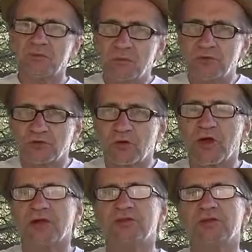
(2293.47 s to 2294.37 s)
Woods
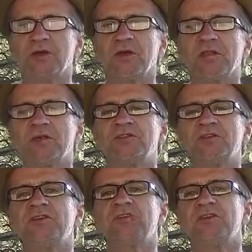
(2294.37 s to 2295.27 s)
Cross. This
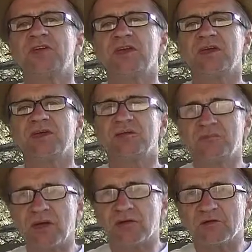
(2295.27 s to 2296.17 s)
is the day,
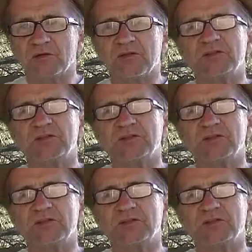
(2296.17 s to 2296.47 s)
Bountiful.